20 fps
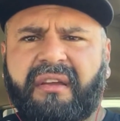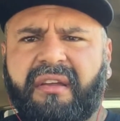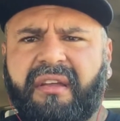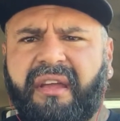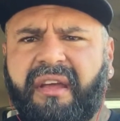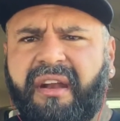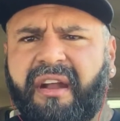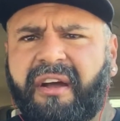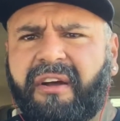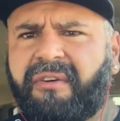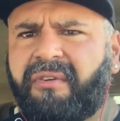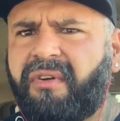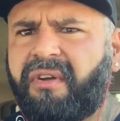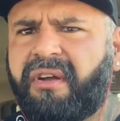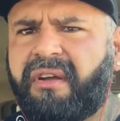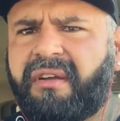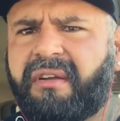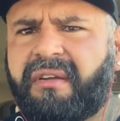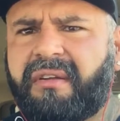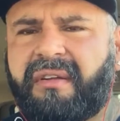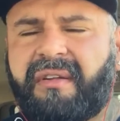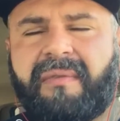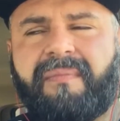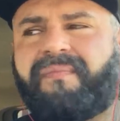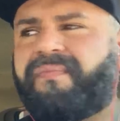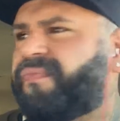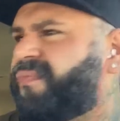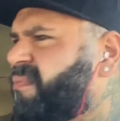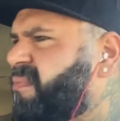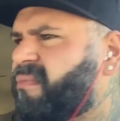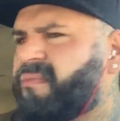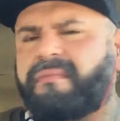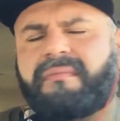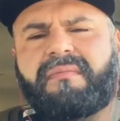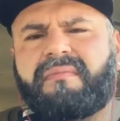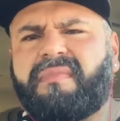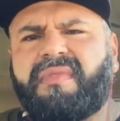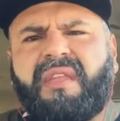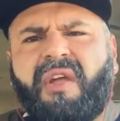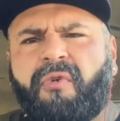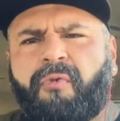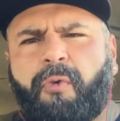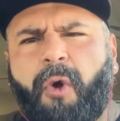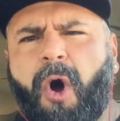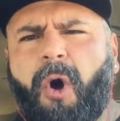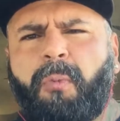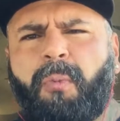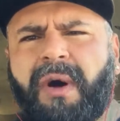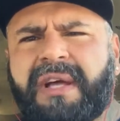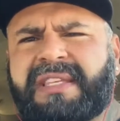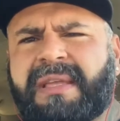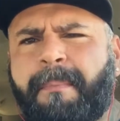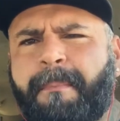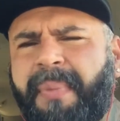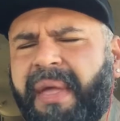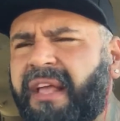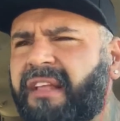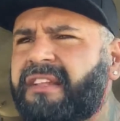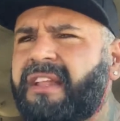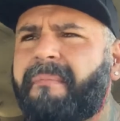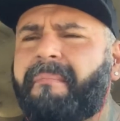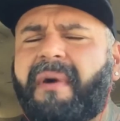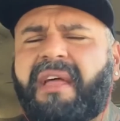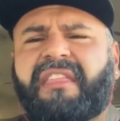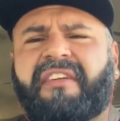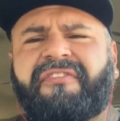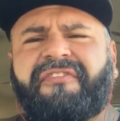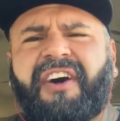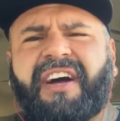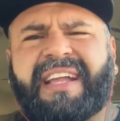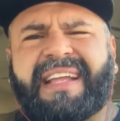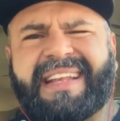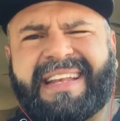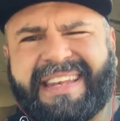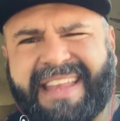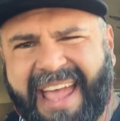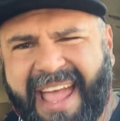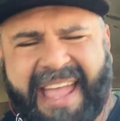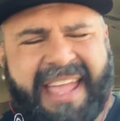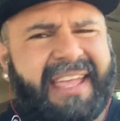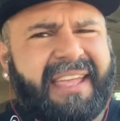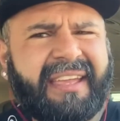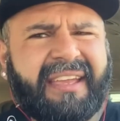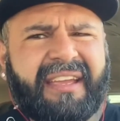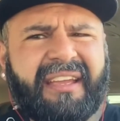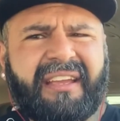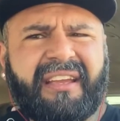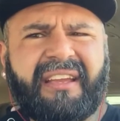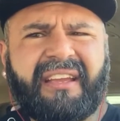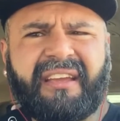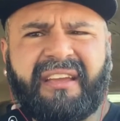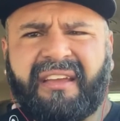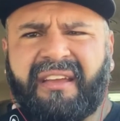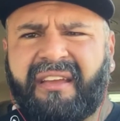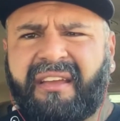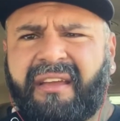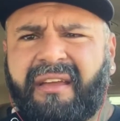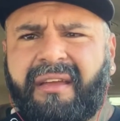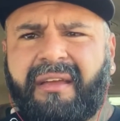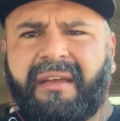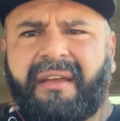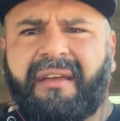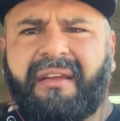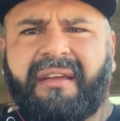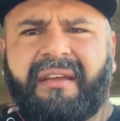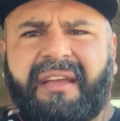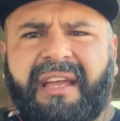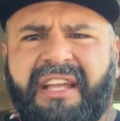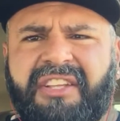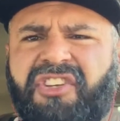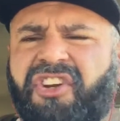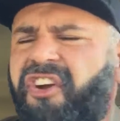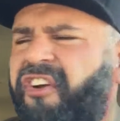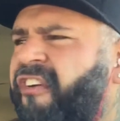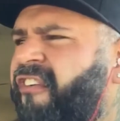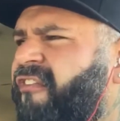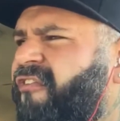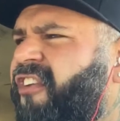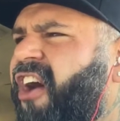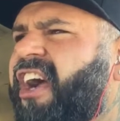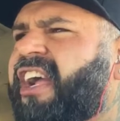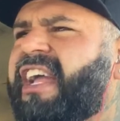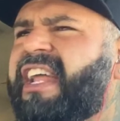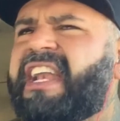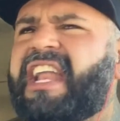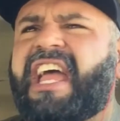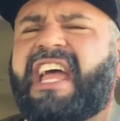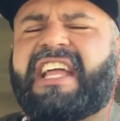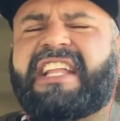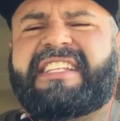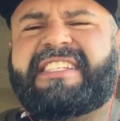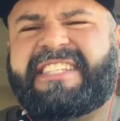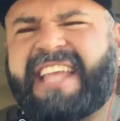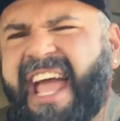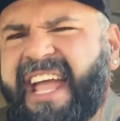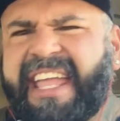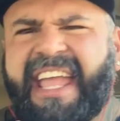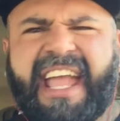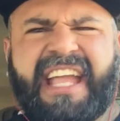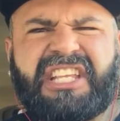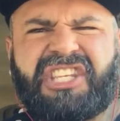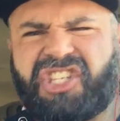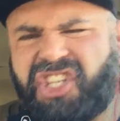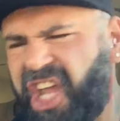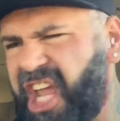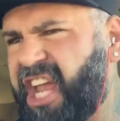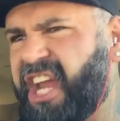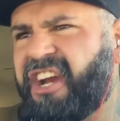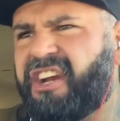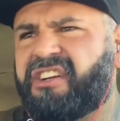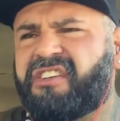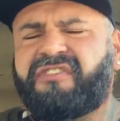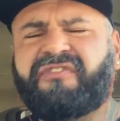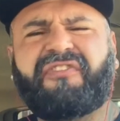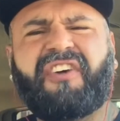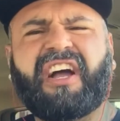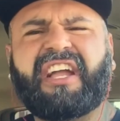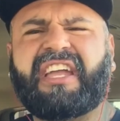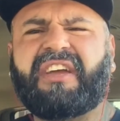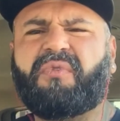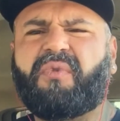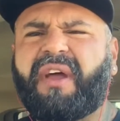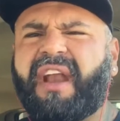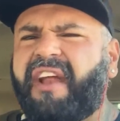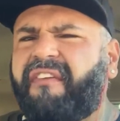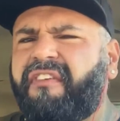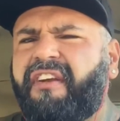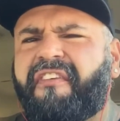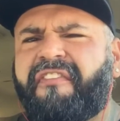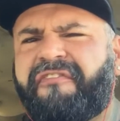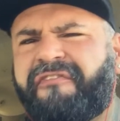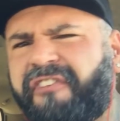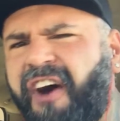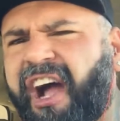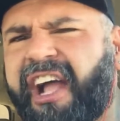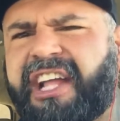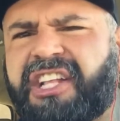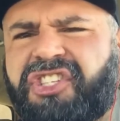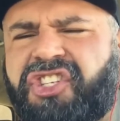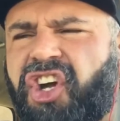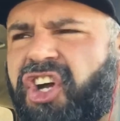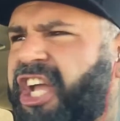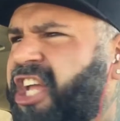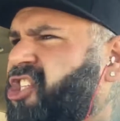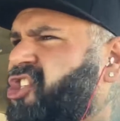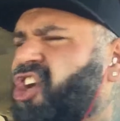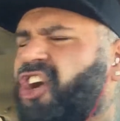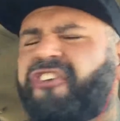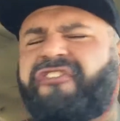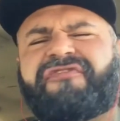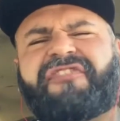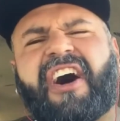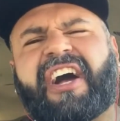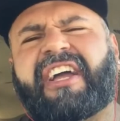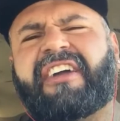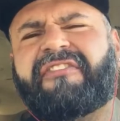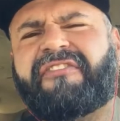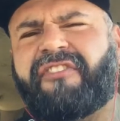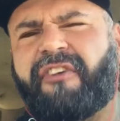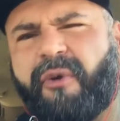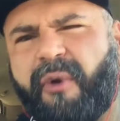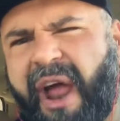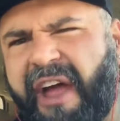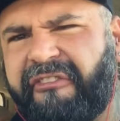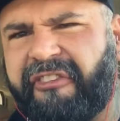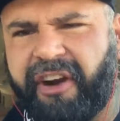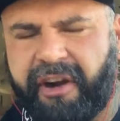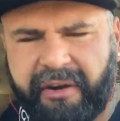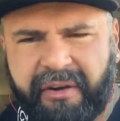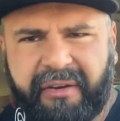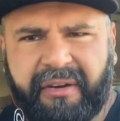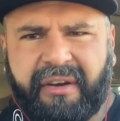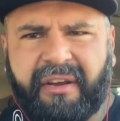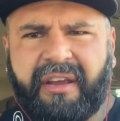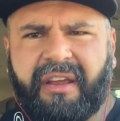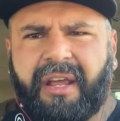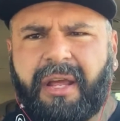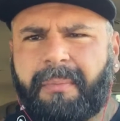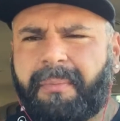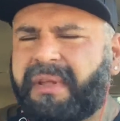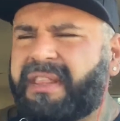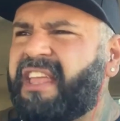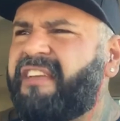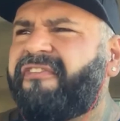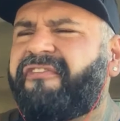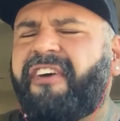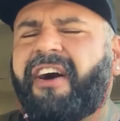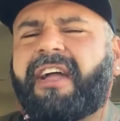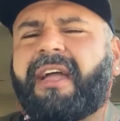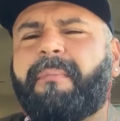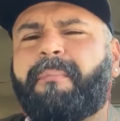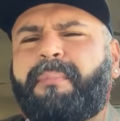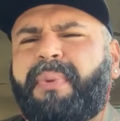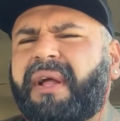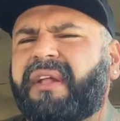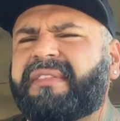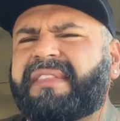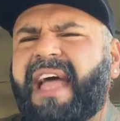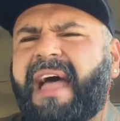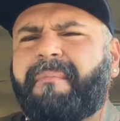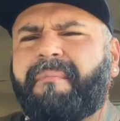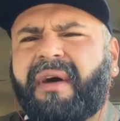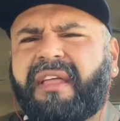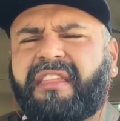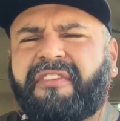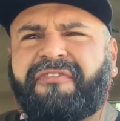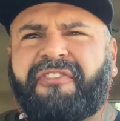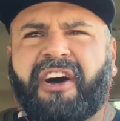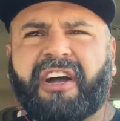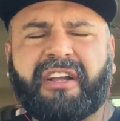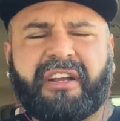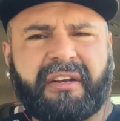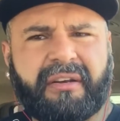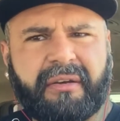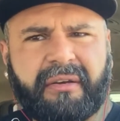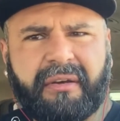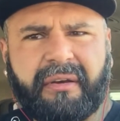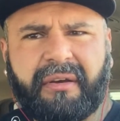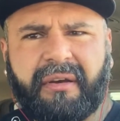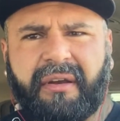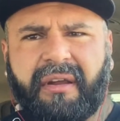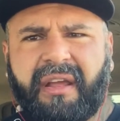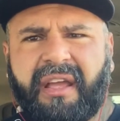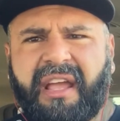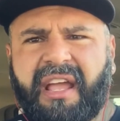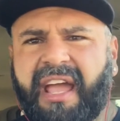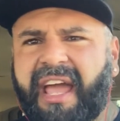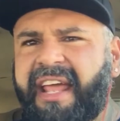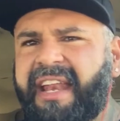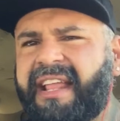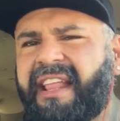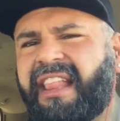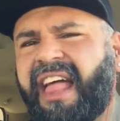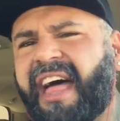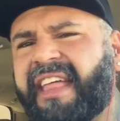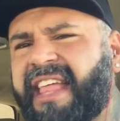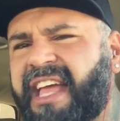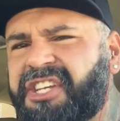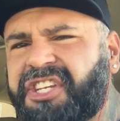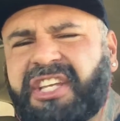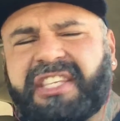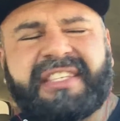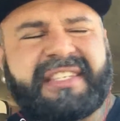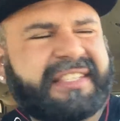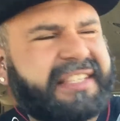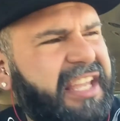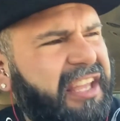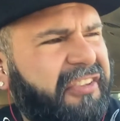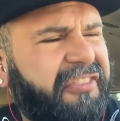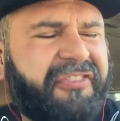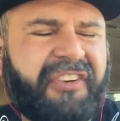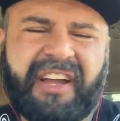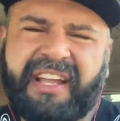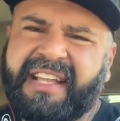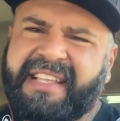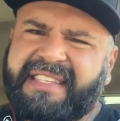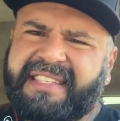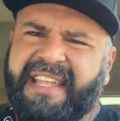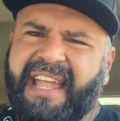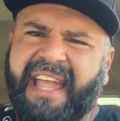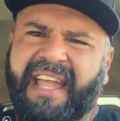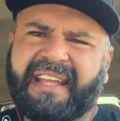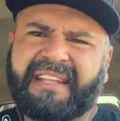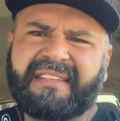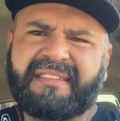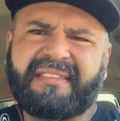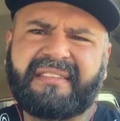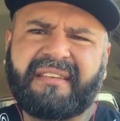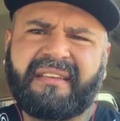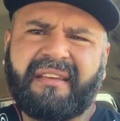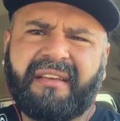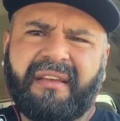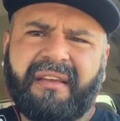You know? Rome wasn't built in a motherfucking day. It took fucking decades, years, fucking whatever the fuck it took. It took fucking forever. But they fucking built that motherfucker. And a lot of that shit still fucking stands.